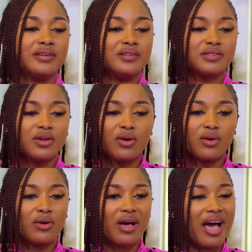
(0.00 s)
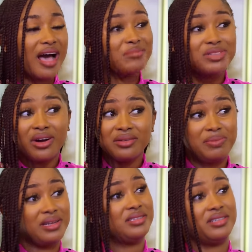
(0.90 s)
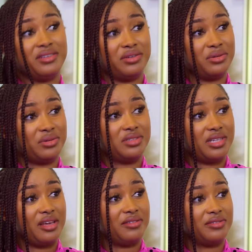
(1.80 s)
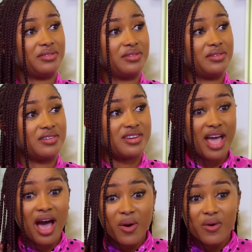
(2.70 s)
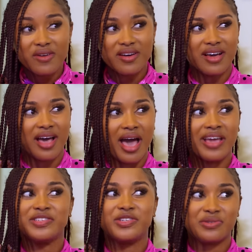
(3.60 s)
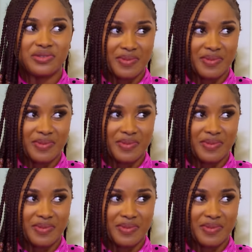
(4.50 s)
So, I'm done pleasing you, Dave. Now, I choose